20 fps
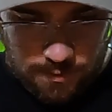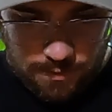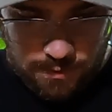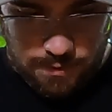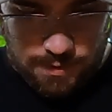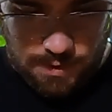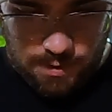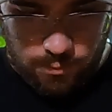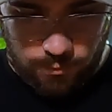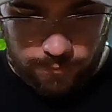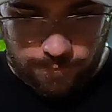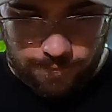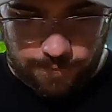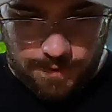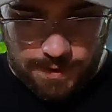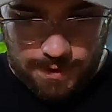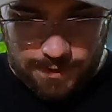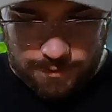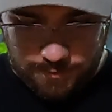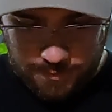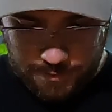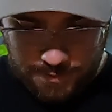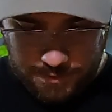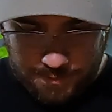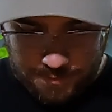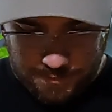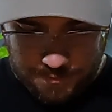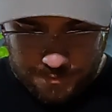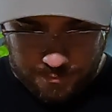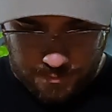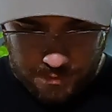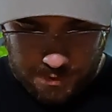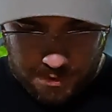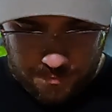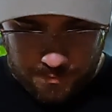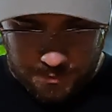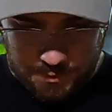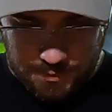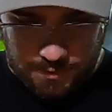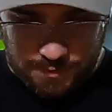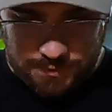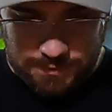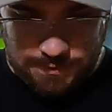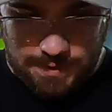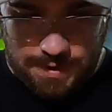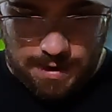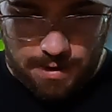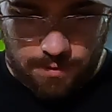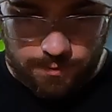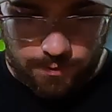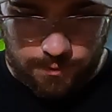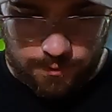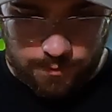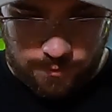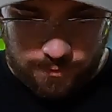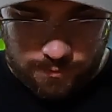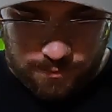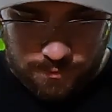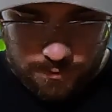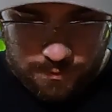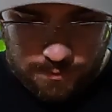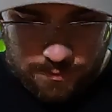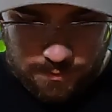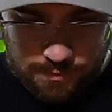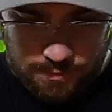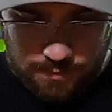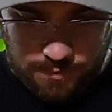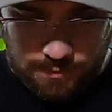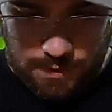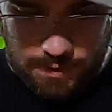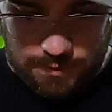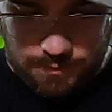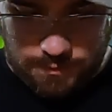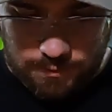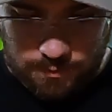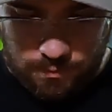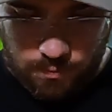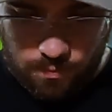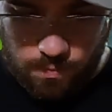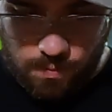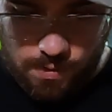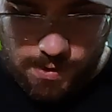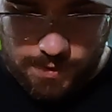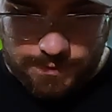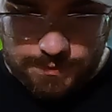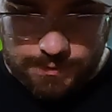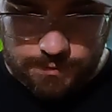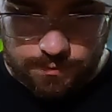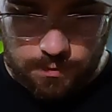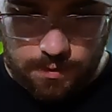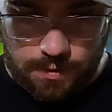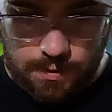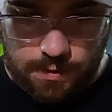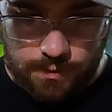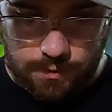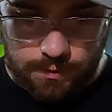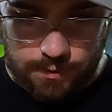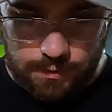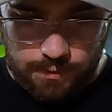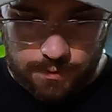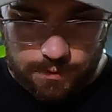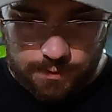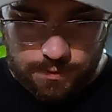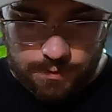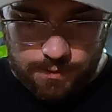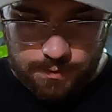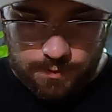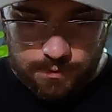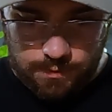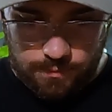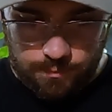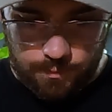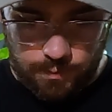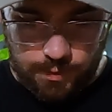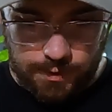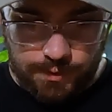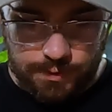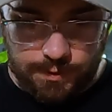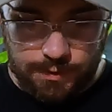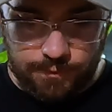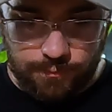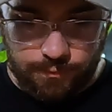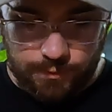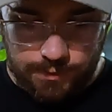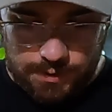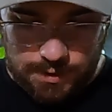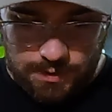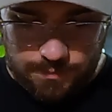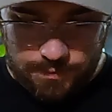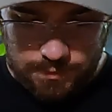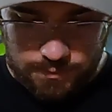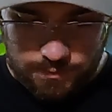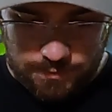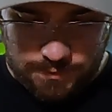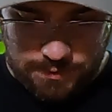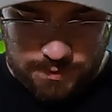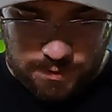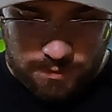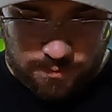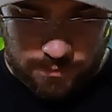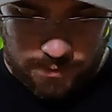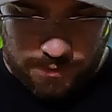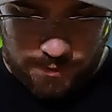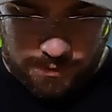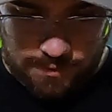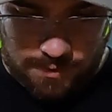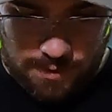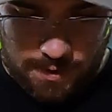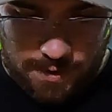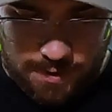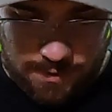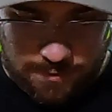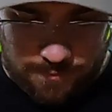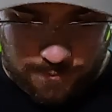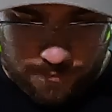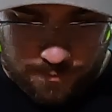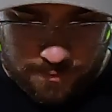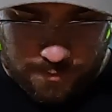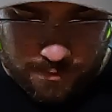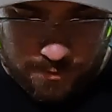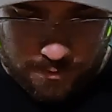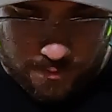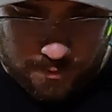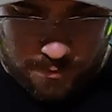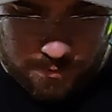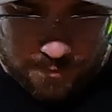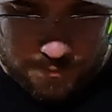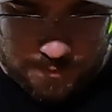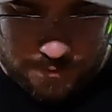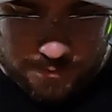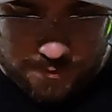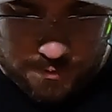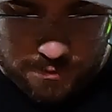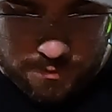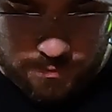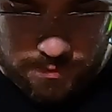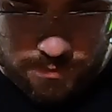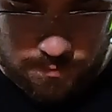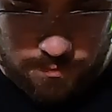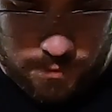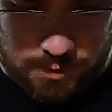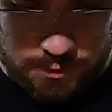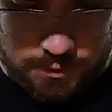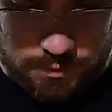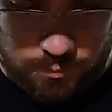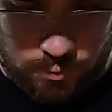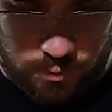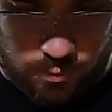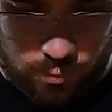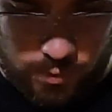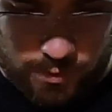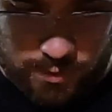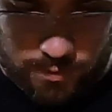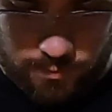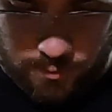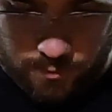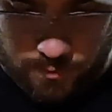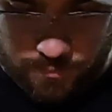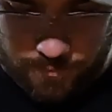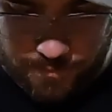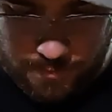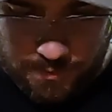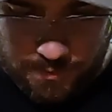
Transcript: And now we're finally getting some damage on his tower. That took way too long. But if we keep doing something like that, I think this is going to be much more winnable.